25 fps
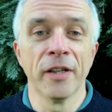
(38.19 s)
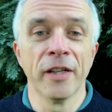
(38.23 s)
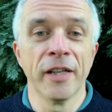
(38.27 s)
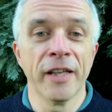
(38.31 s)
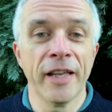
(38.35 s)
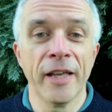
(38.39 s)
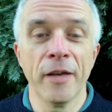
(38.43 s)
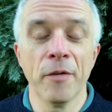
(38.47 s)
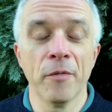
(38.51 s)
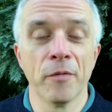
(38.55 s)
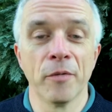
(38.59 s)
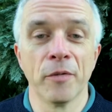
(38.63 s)

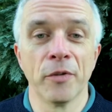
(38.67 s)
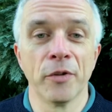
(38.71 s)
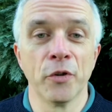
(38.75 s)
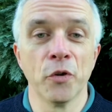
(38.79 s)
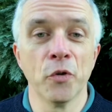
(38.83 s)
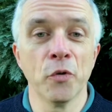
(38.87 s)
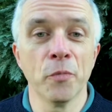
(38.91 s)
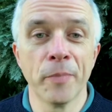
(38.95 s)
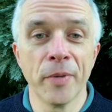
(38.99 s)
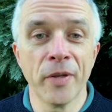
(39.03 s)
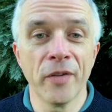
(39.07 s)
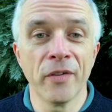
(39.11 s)
it,
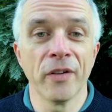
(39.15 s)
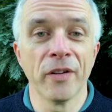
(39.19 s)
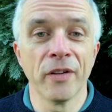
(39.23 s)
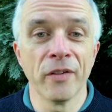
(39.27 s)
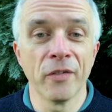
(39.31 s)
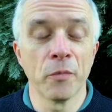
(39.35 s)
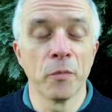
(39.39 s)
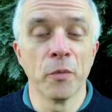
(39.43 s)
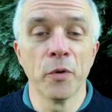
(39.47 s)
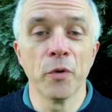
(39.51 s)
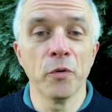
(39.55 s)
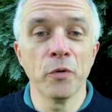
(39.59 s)
your
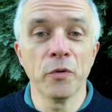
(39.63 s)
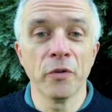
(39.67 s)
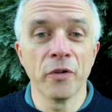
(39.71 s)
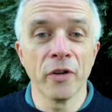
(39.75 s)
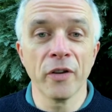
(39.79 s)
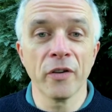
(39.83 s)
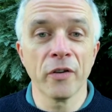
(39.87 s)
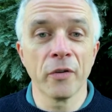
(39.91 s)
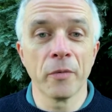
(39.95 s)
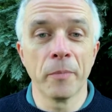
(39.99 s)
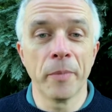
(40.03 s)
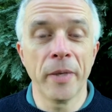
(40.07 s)
business will
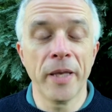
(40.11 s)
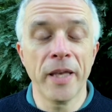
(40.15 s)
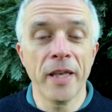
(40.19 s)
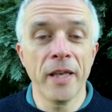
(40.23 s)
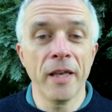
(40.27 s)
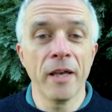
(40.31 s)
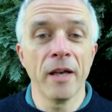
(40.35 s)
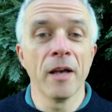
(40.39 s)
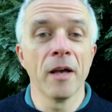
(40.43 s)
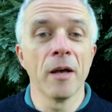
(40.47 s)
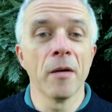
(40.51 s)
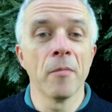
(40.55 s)
just be
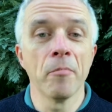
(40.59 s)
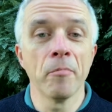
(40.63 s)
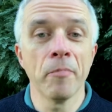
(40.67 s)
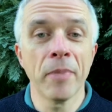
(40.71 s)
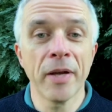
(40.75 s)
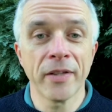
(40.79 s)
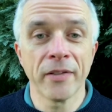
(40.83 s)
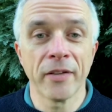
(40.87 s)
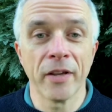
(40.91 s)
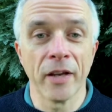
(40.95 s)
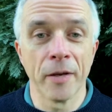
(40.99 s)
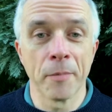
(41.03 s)

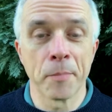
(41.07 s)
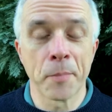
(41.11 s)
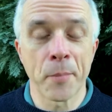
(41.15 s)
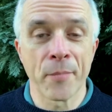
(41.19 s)
better.